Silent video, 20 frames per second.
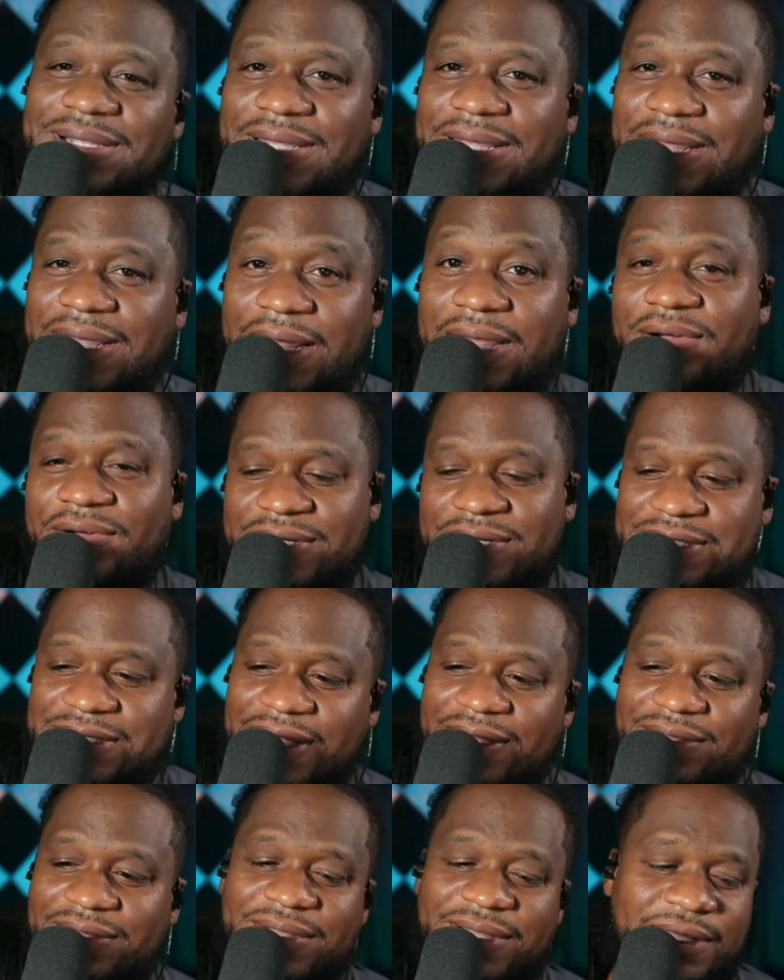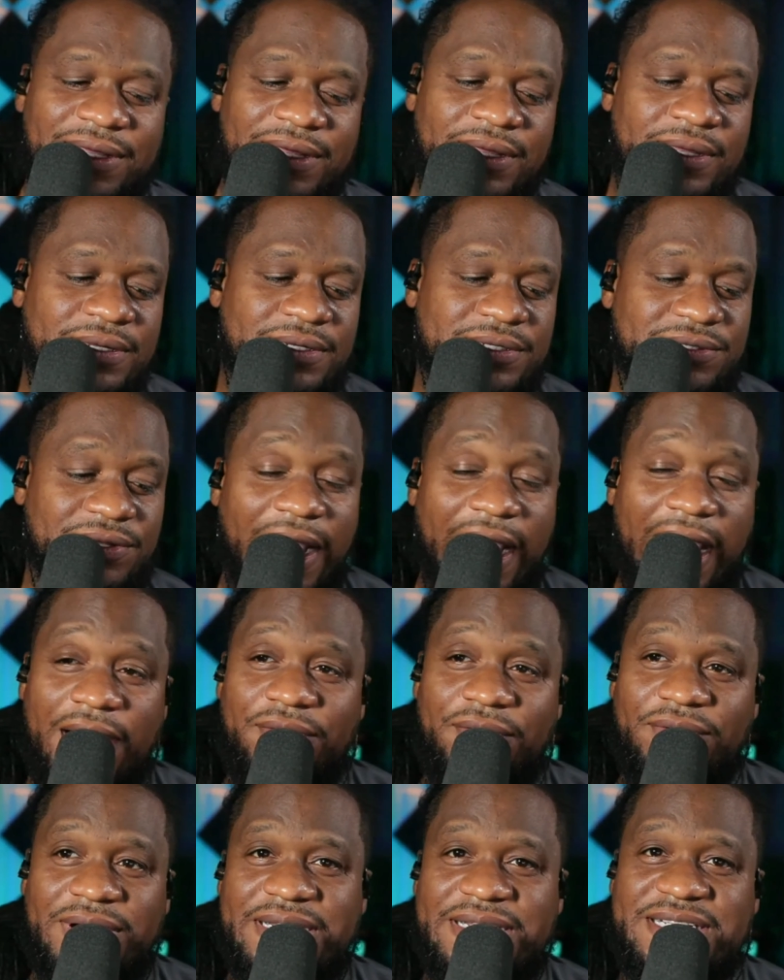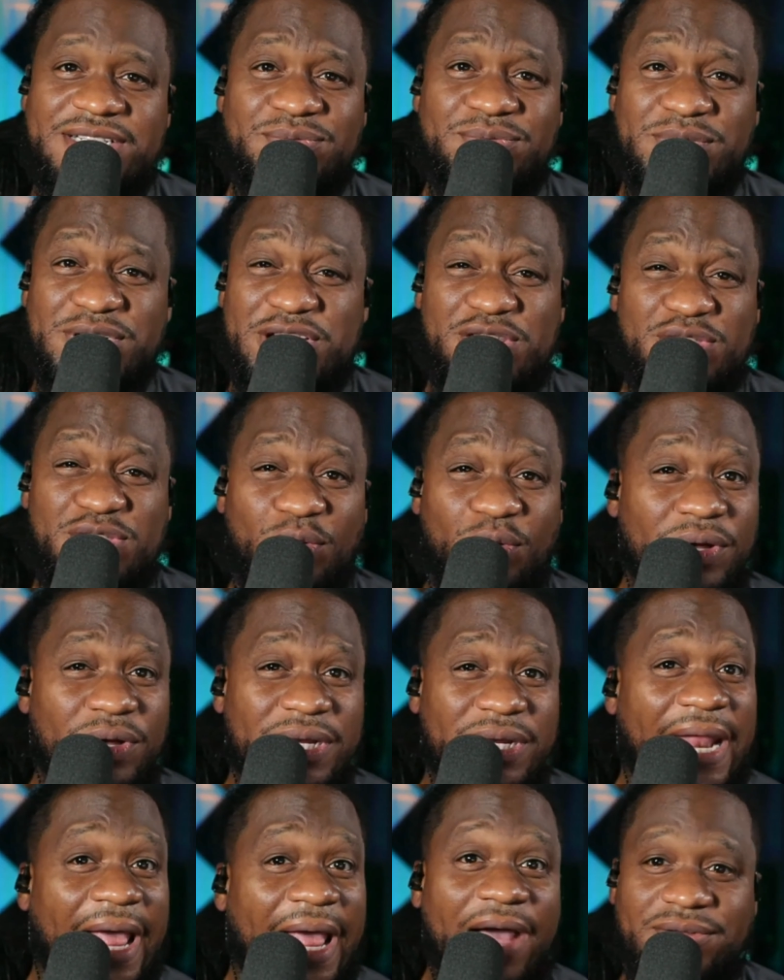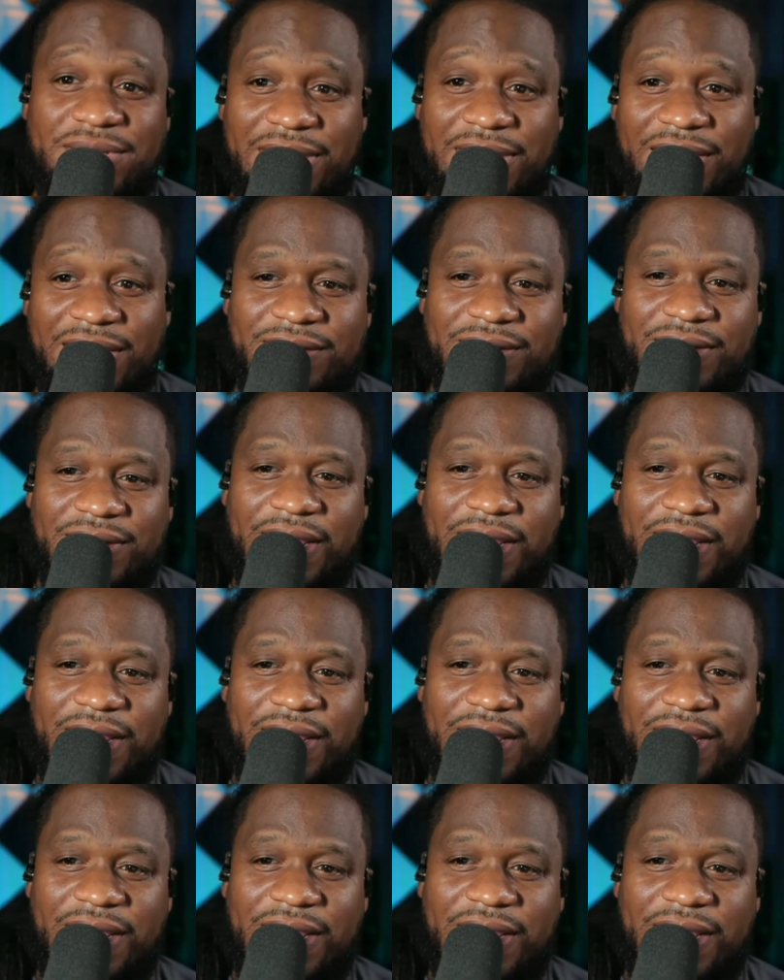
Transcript: gear and stuff. So I really just was throwing it out there.